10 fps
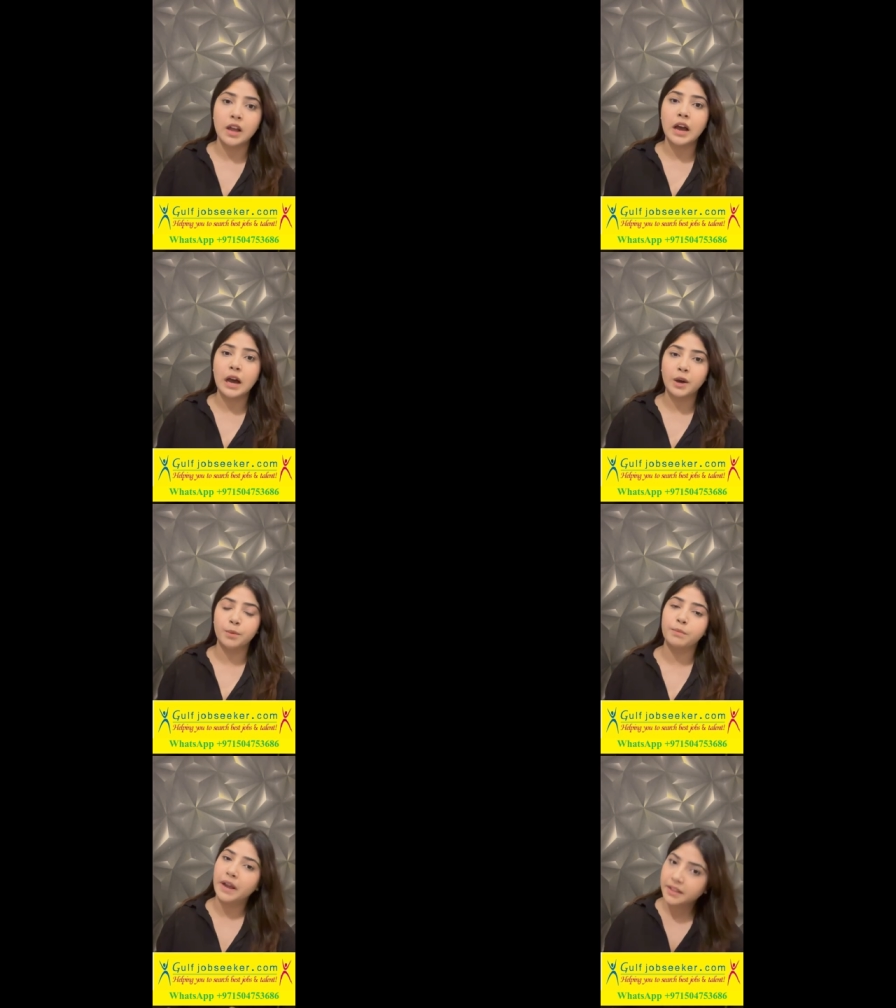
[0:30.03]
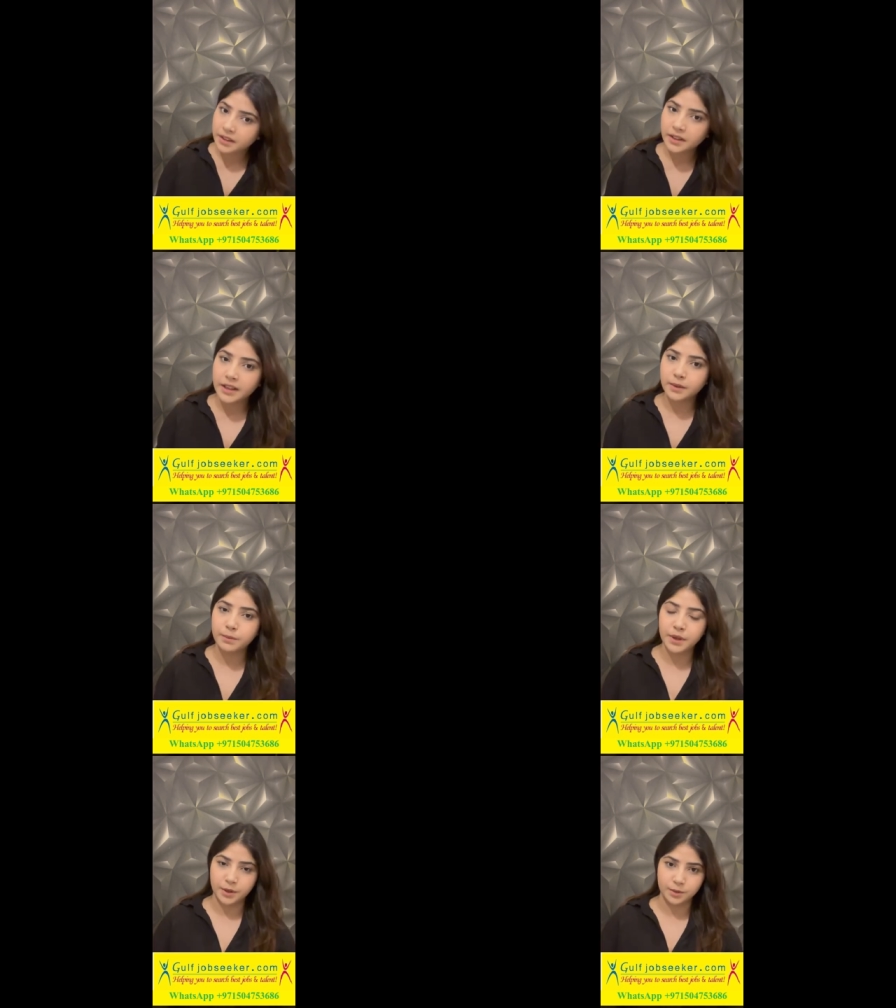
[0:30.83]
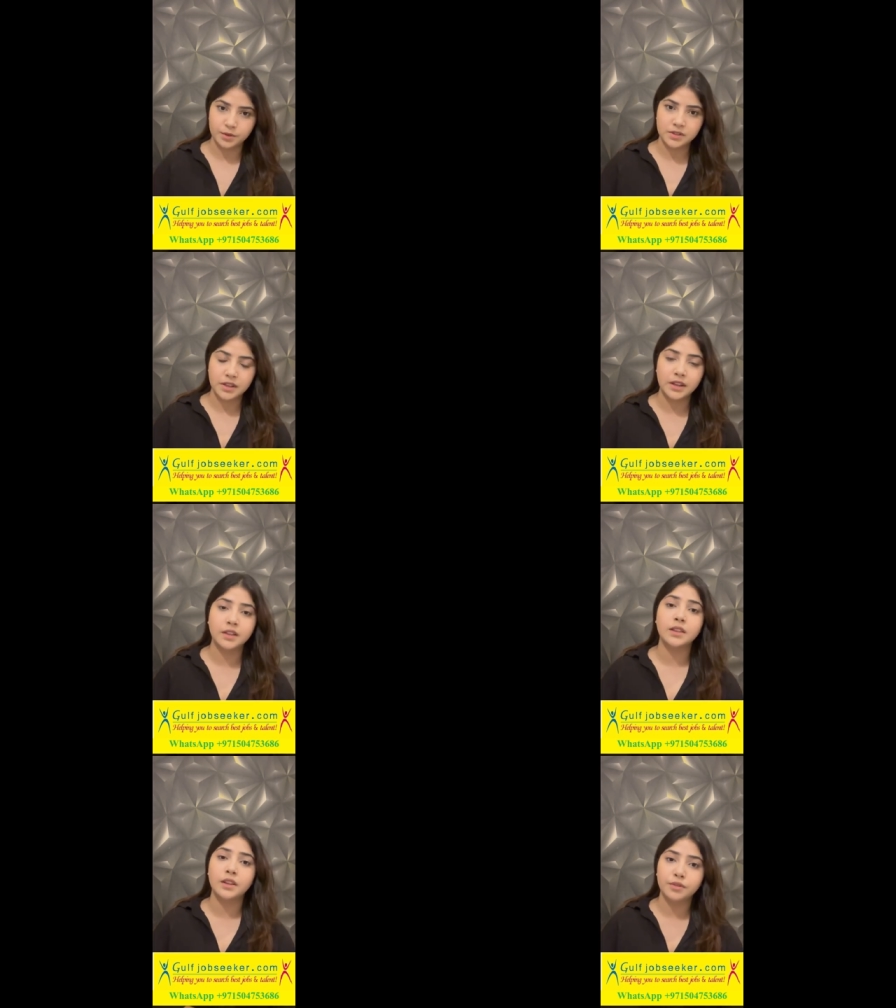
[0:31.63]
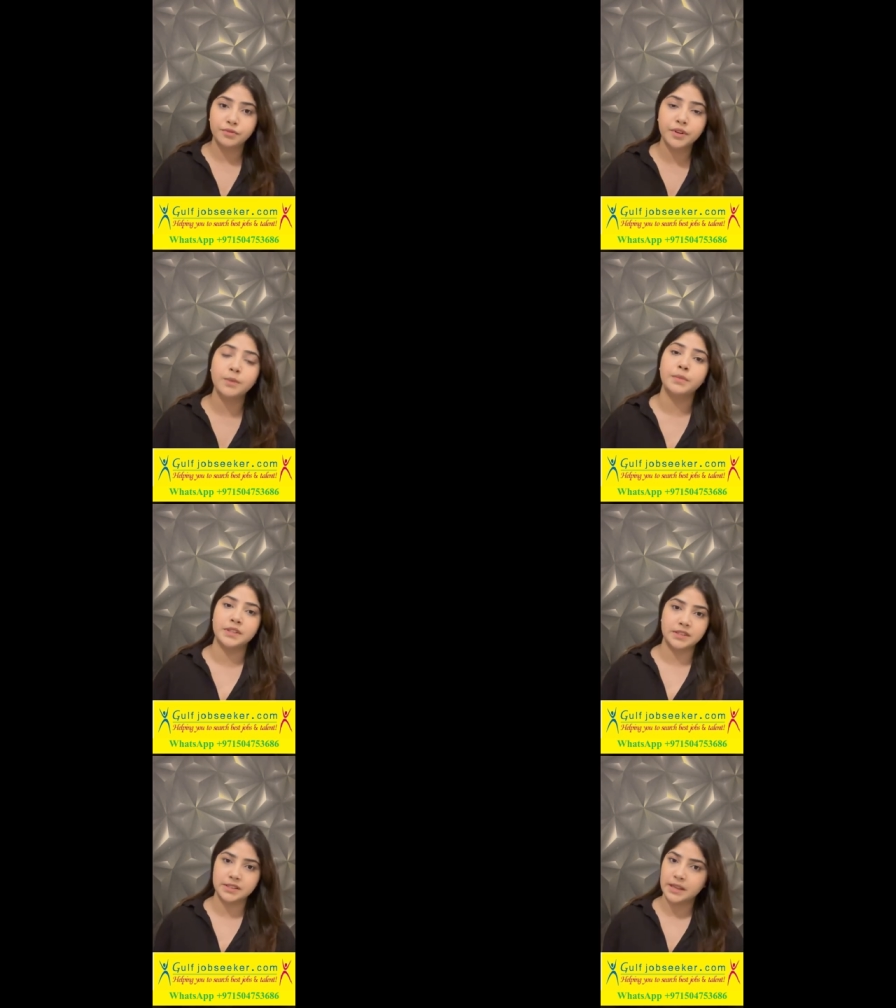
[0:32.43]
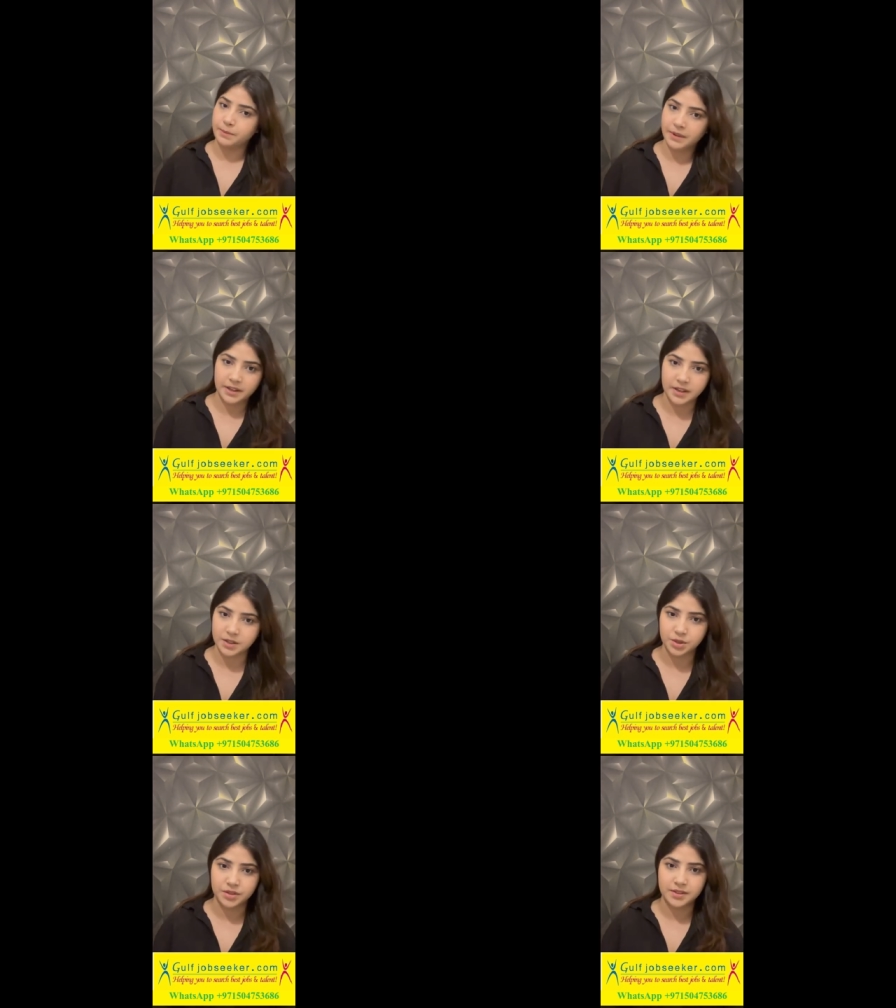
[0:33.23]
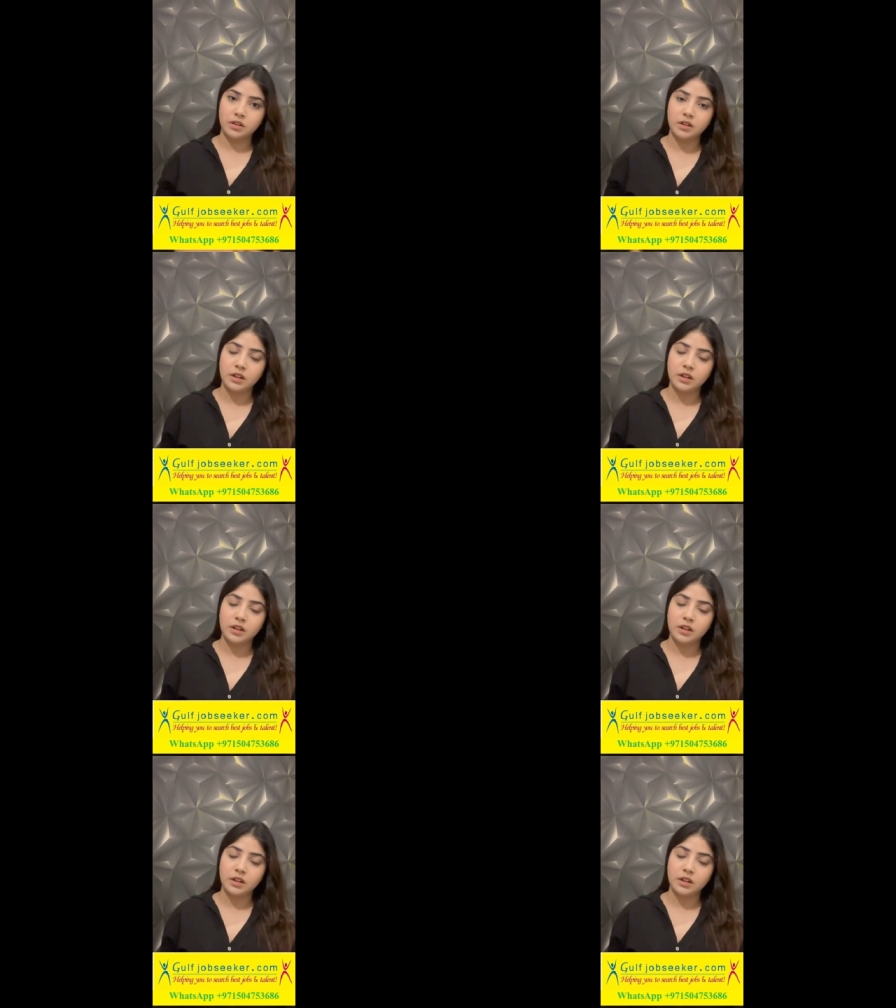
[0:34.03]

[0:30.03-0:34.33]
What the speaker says: how Python can be used in different business applications.